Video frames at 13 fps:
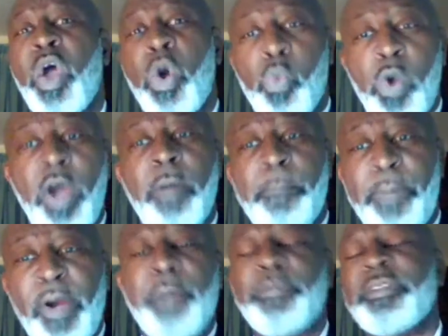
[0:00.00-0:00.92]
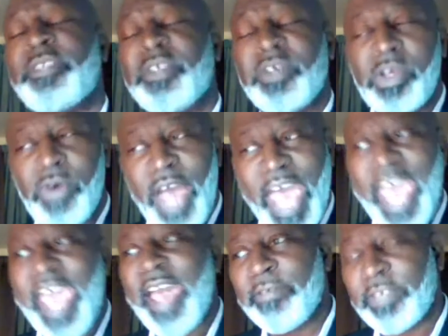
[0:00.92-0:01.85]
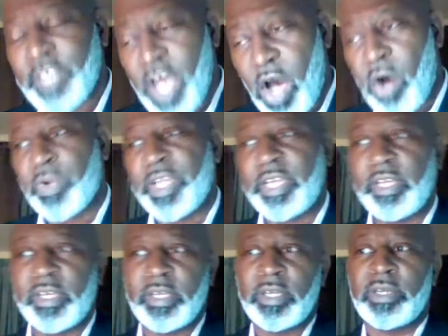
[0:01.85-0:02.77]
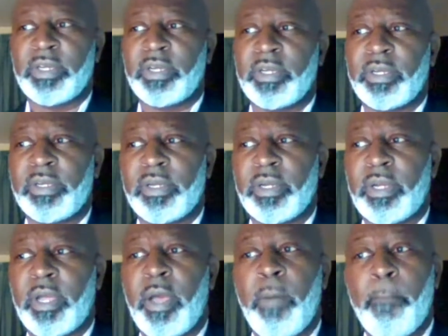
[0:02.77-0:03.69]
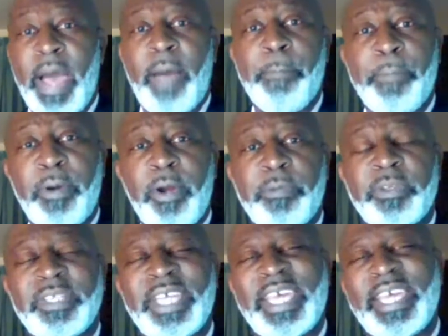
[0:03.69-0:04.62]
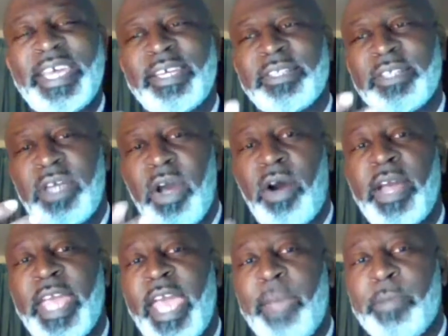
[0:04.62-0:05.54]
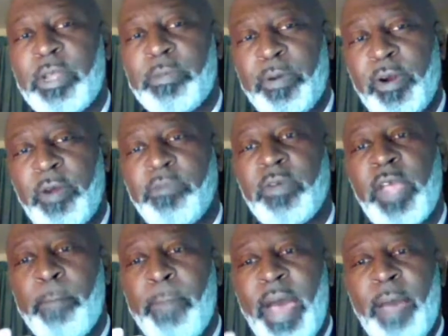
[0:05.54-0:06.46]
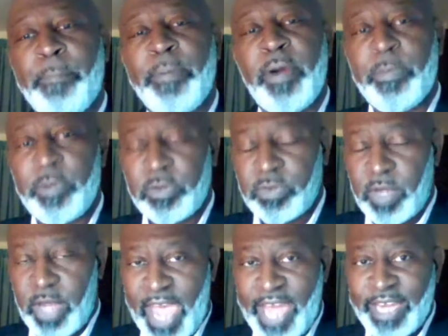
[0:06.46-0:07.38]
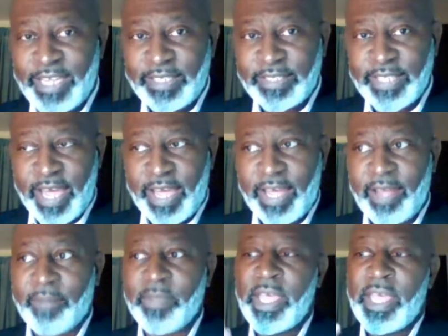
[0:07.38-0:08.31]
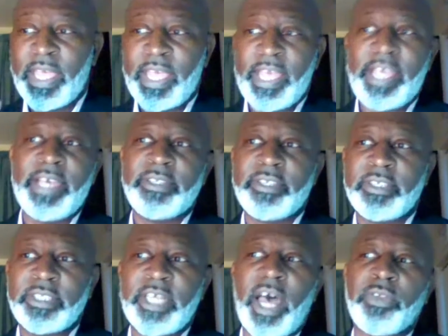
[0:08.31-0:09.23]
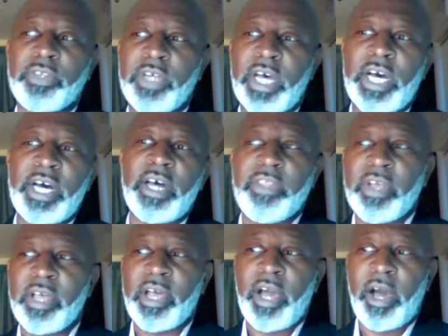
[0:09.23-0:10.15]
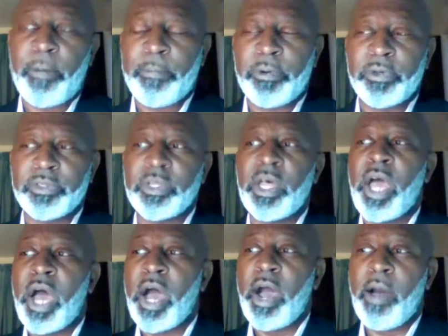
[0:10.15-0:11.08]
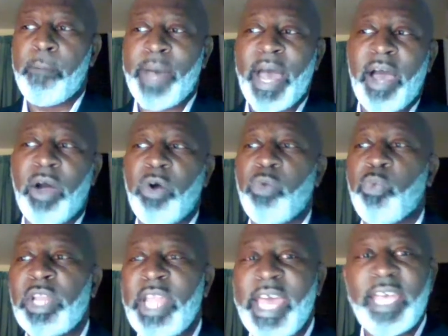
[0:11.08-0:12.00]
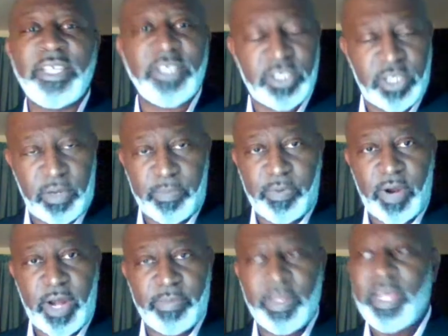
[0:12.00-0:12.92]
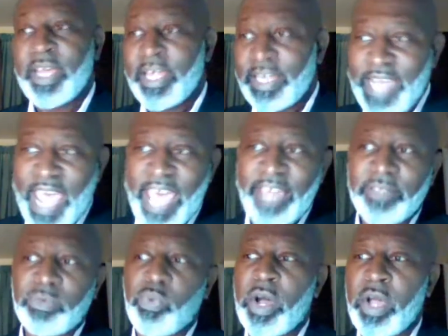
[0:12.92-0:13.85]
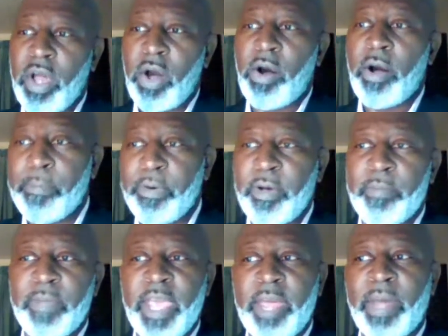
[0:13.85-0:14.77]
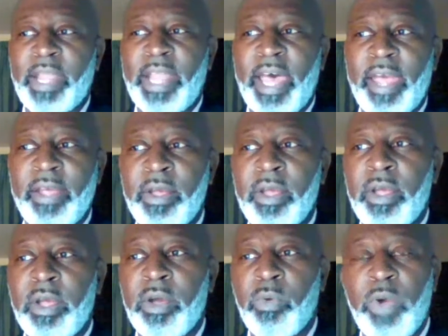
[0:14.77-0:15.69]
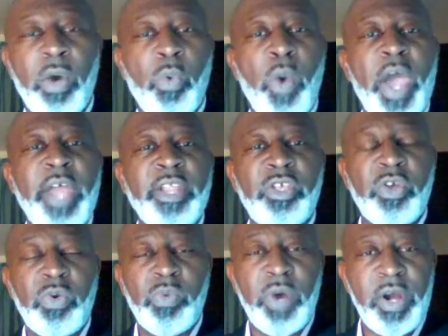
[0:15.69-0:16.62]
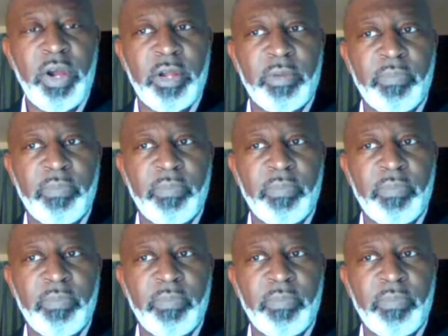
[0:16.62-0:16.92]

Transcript: What purpose do you have, Tony? My purpose is God gave me this purpose, and my purpose at this time is to talk to other couples about relationship problems. That's what God put me in my life. Well, where do you work?